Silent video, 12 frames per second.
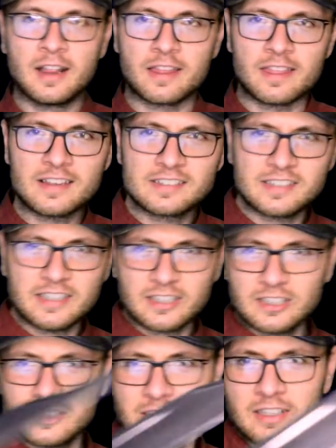This
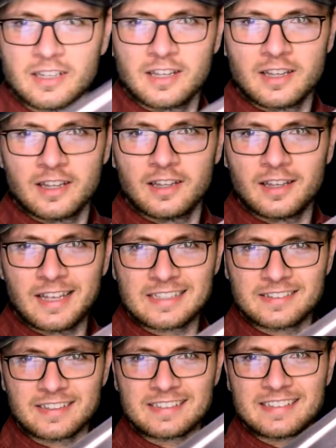here is
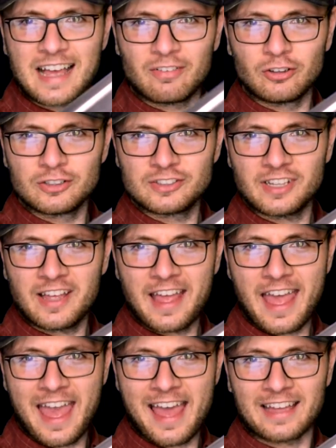the Devil's
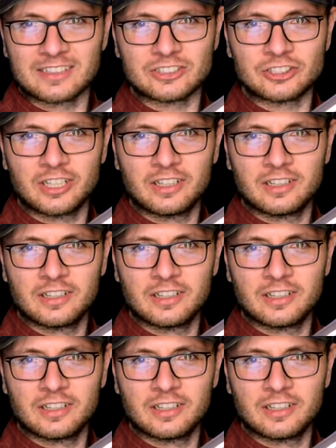Edge.